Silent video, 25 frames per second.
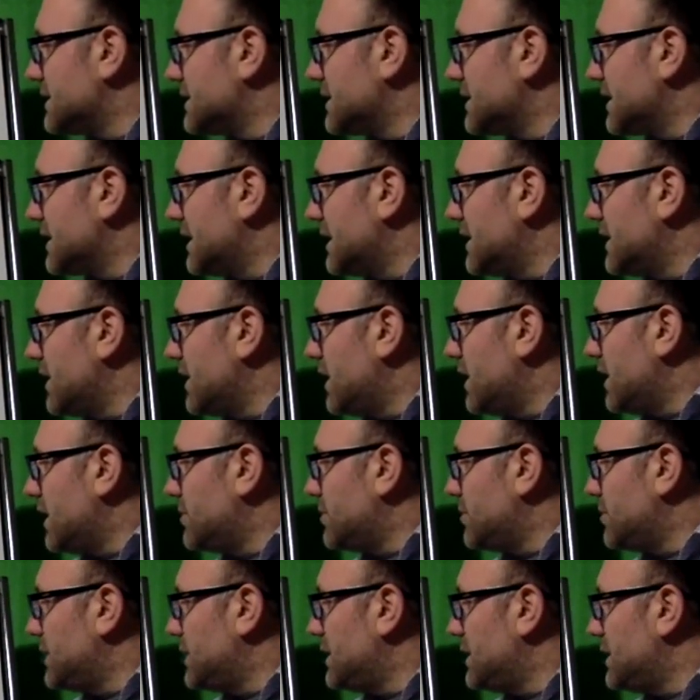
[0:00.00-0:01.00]
cannot
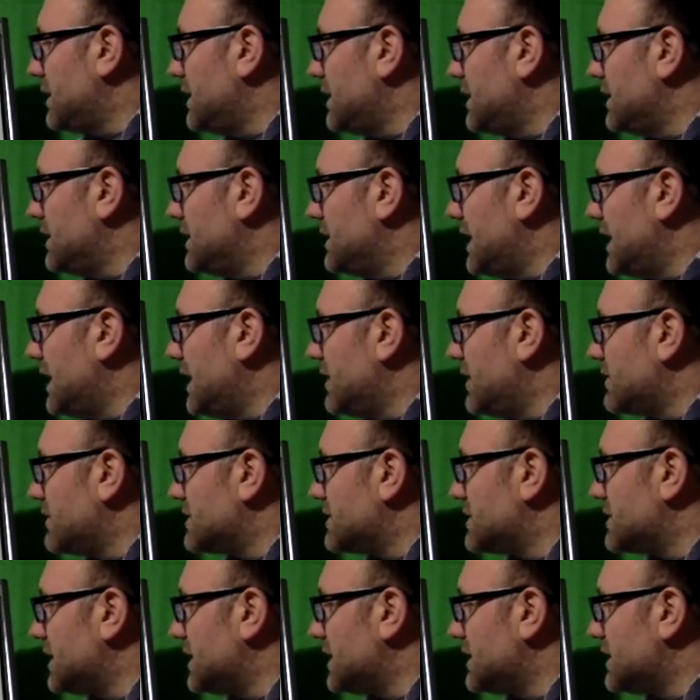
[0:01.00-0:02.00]
be negative
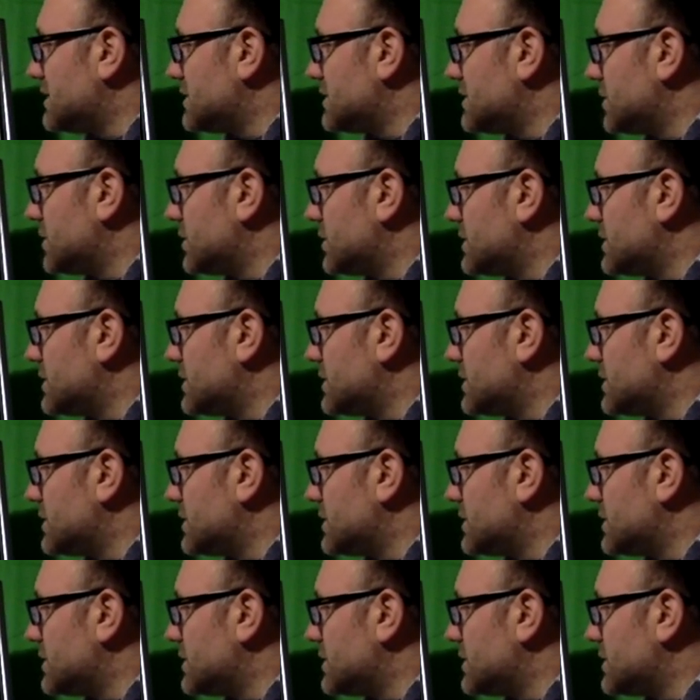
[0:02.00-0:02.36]
6 or